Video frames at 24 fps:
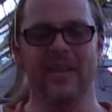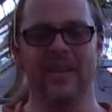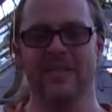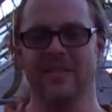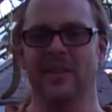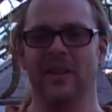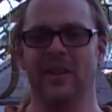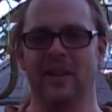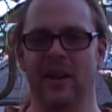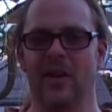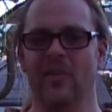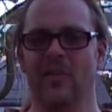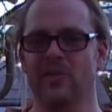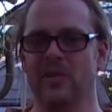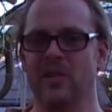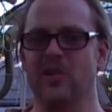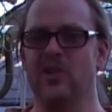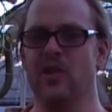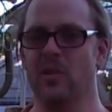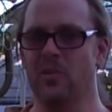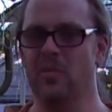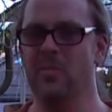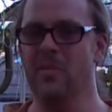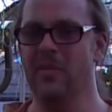yes you know obviously
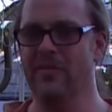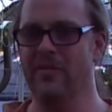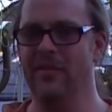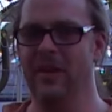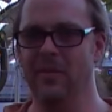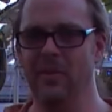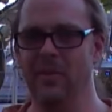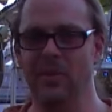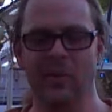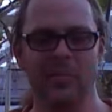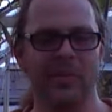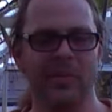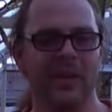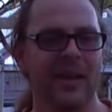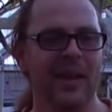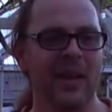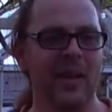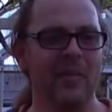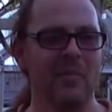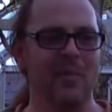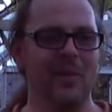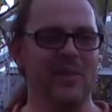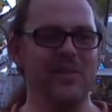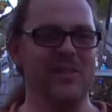chopping my family up
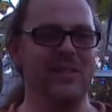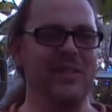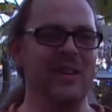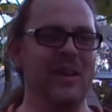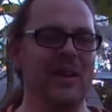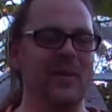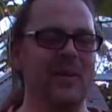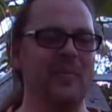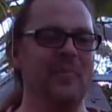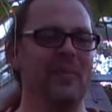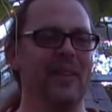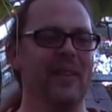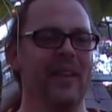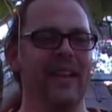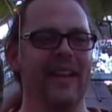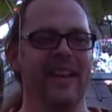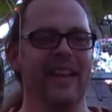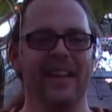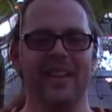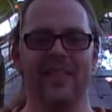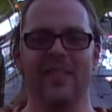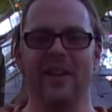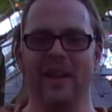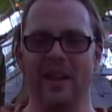but um,
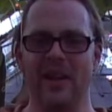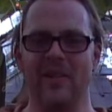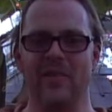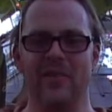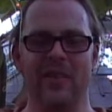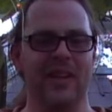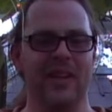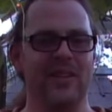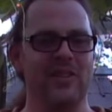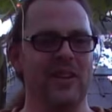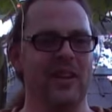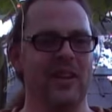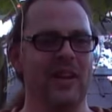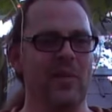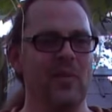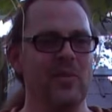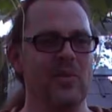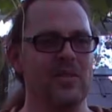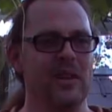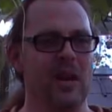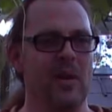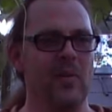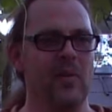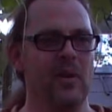thank you for that Jane I
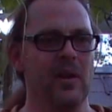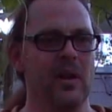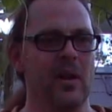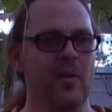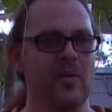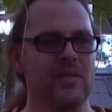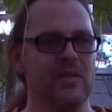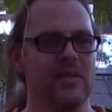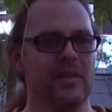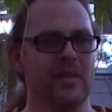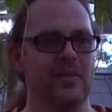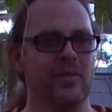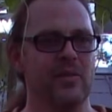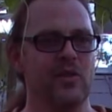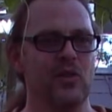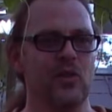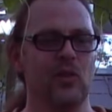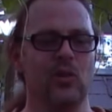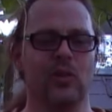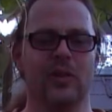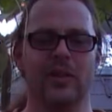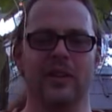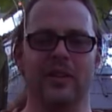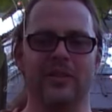was I was
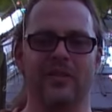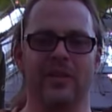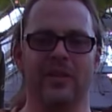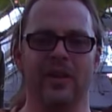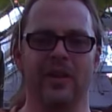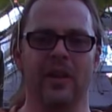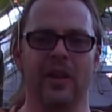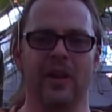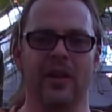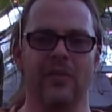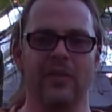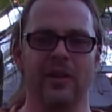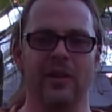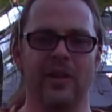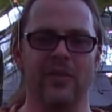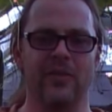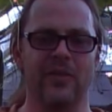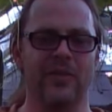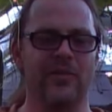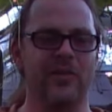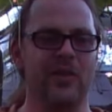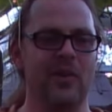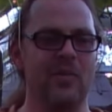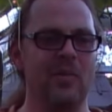chortling a few um, you know
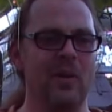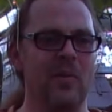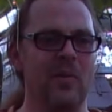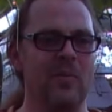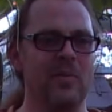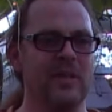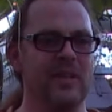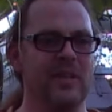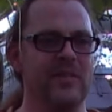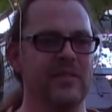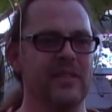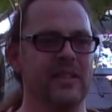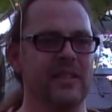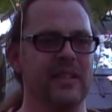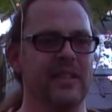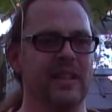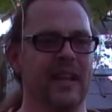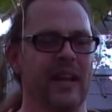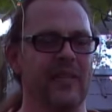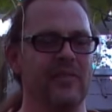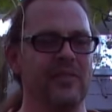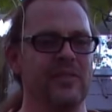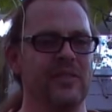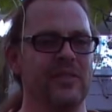for a few moments after
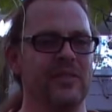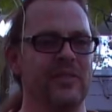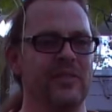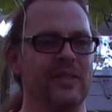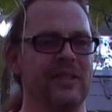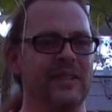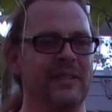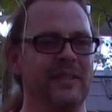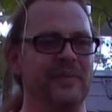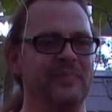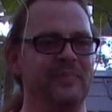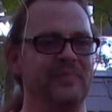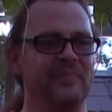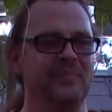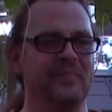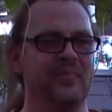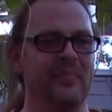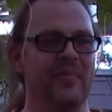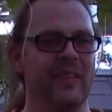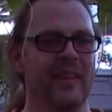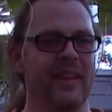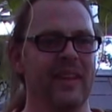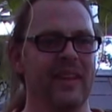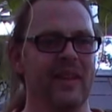after uh,
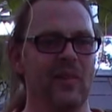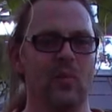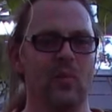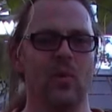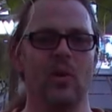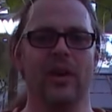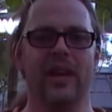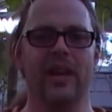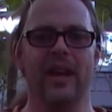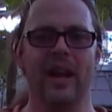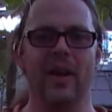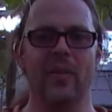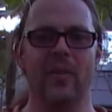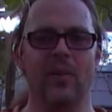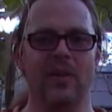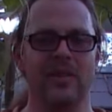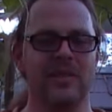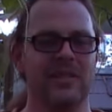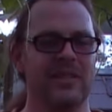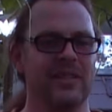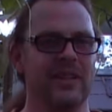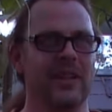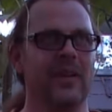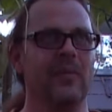working out
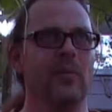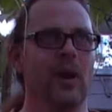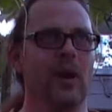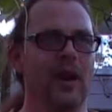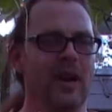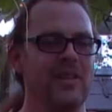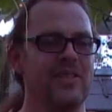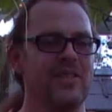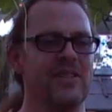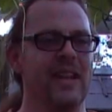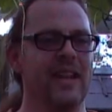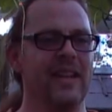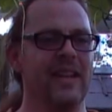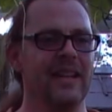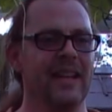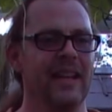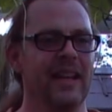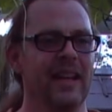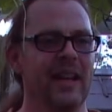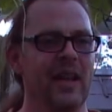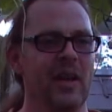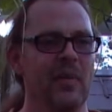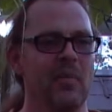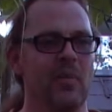what uh, what I'd said
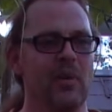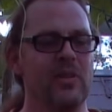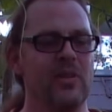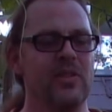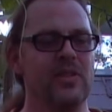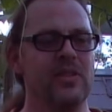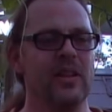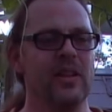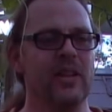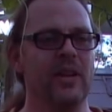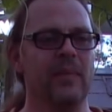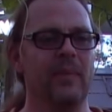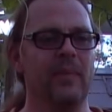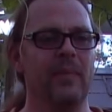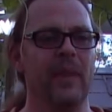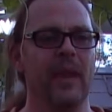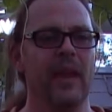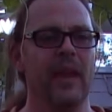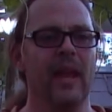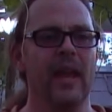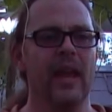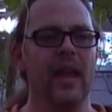but um,